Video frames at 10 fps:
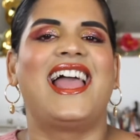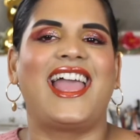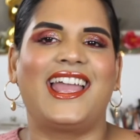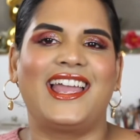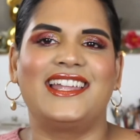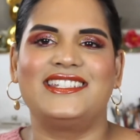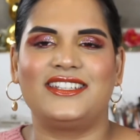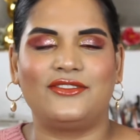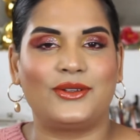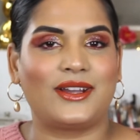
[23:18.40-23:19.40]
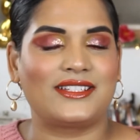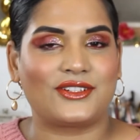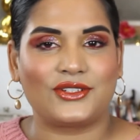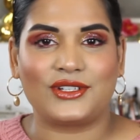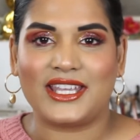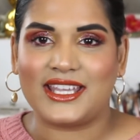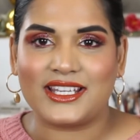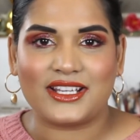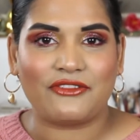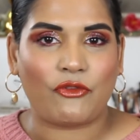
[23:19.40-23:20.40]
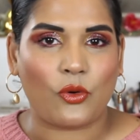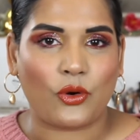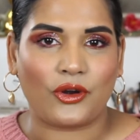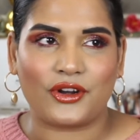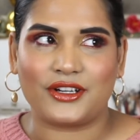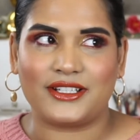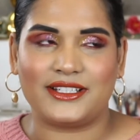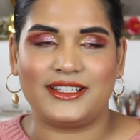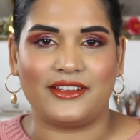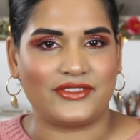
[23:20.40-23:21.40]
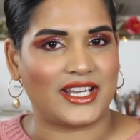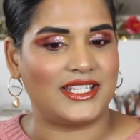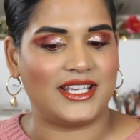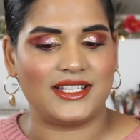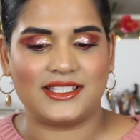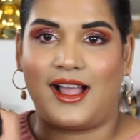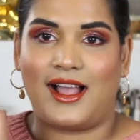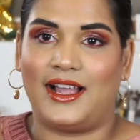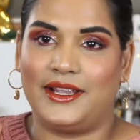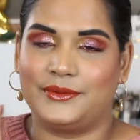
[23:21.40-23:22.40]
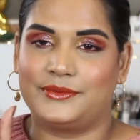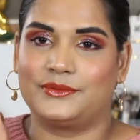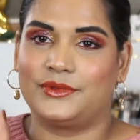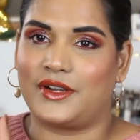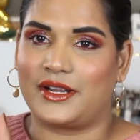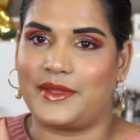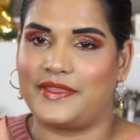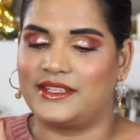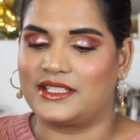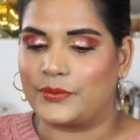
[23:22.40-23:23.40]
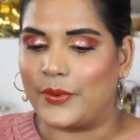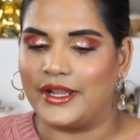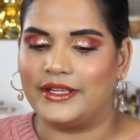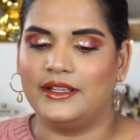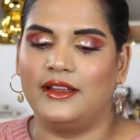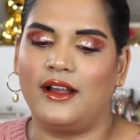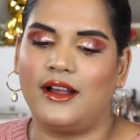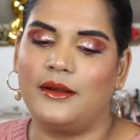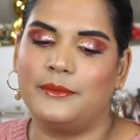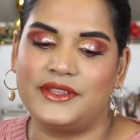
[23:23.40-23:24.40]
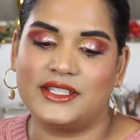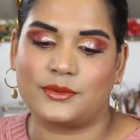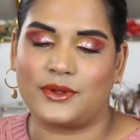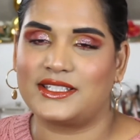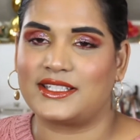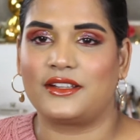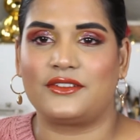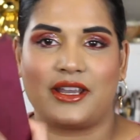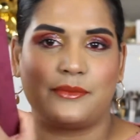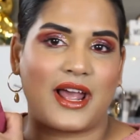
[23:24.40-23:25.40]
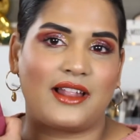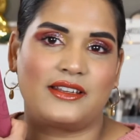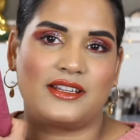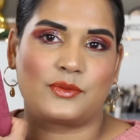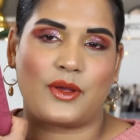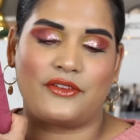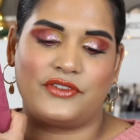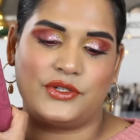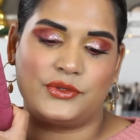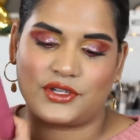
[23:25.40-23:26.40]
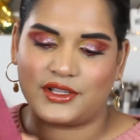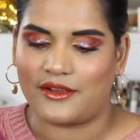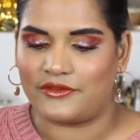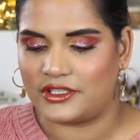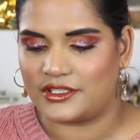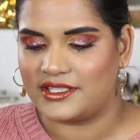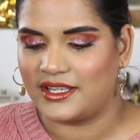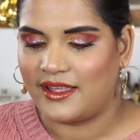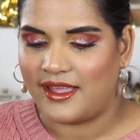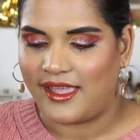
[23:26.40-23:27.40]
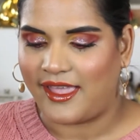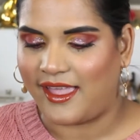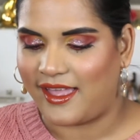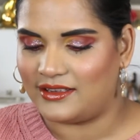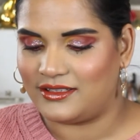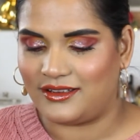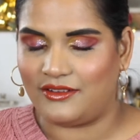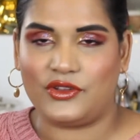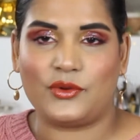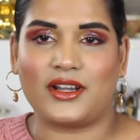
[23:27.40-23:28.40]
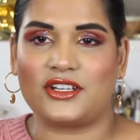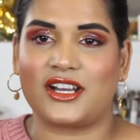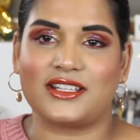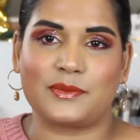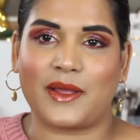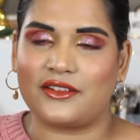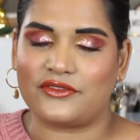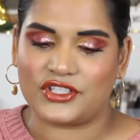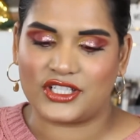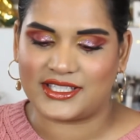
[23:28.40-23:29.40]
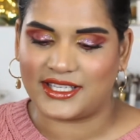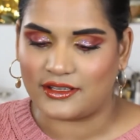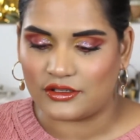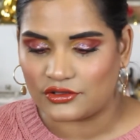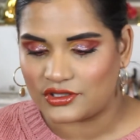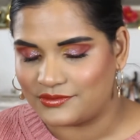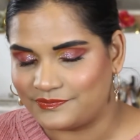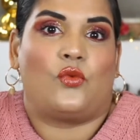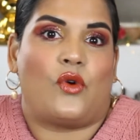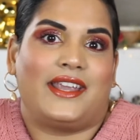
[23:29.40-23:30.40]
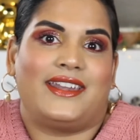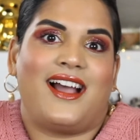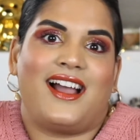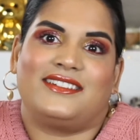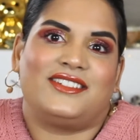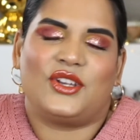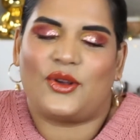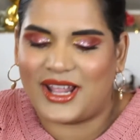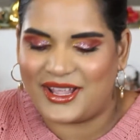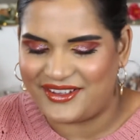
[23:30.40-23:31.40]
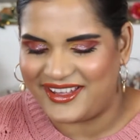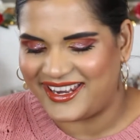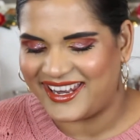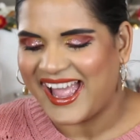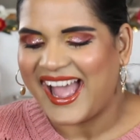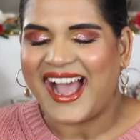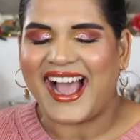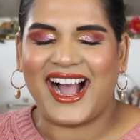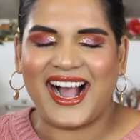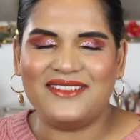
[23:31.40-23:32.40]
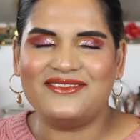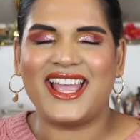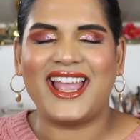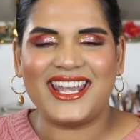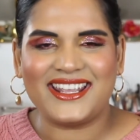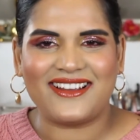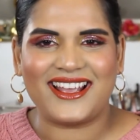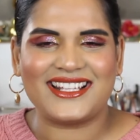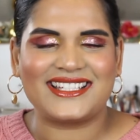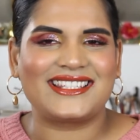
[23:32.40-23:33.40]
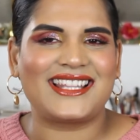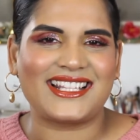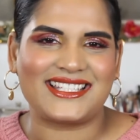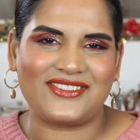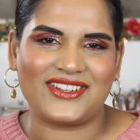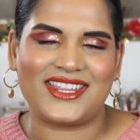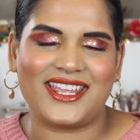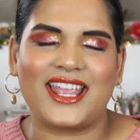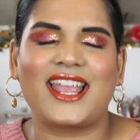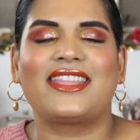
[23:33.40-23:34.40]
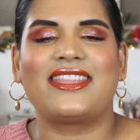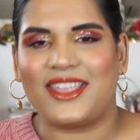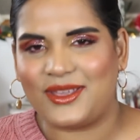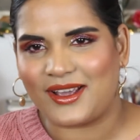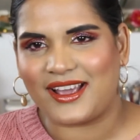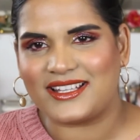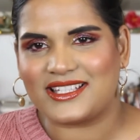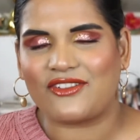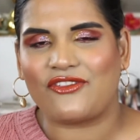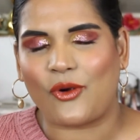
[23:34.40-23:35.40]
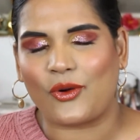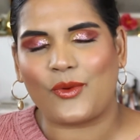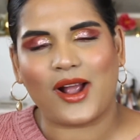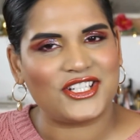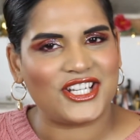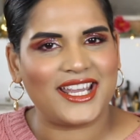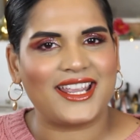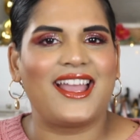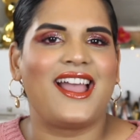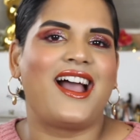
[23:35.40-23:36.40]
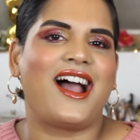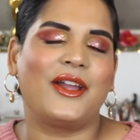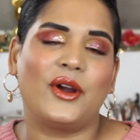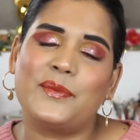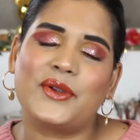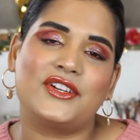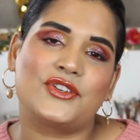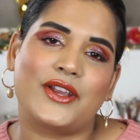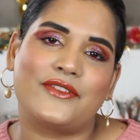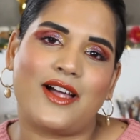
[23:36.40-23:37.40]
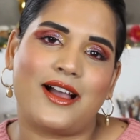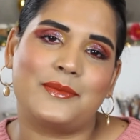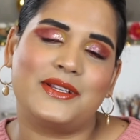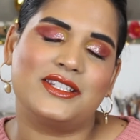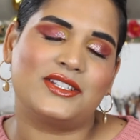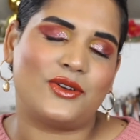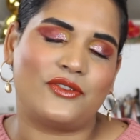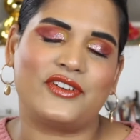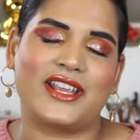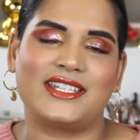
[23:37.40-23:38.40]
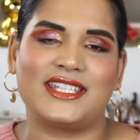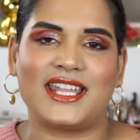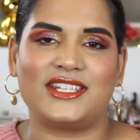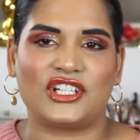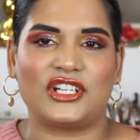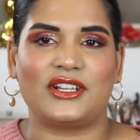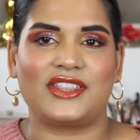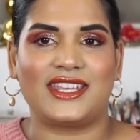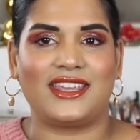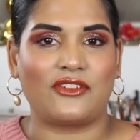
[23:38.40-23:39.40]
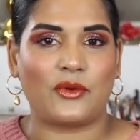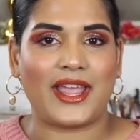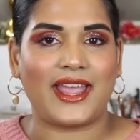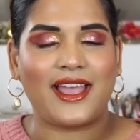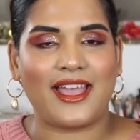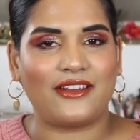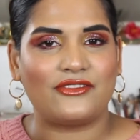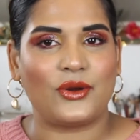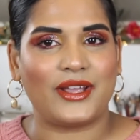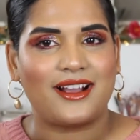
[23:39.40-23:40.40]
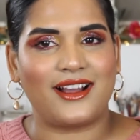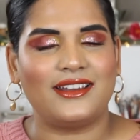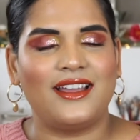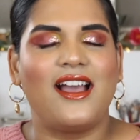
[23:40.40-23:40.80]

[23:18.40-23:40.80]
And if you guys are looking for good gift ideas, I would recommend this one. This one's a great palette as well for neutral lovers. And if you want to try this palette for shits and giggles, why not? You know what I mean? Anyways, that's everything. Thank you guys for watching. I hope you're enjoying Vlogmas. Don't forget to enter the giveaway I have going on